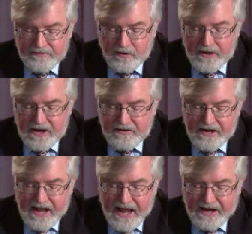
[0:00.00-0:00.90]
So here
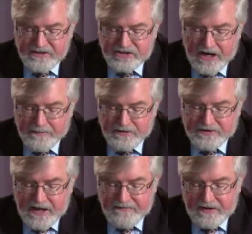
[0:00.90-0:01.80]
in Acts
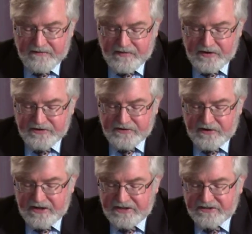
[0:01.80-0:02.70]
chapter 7 and verse
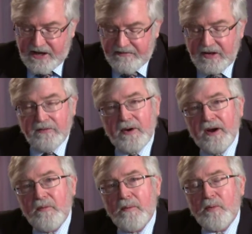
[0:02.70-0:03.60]
37,
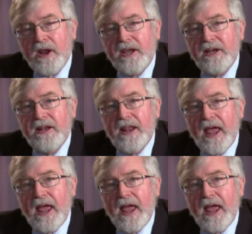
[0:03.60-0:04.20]
here we're breaking in,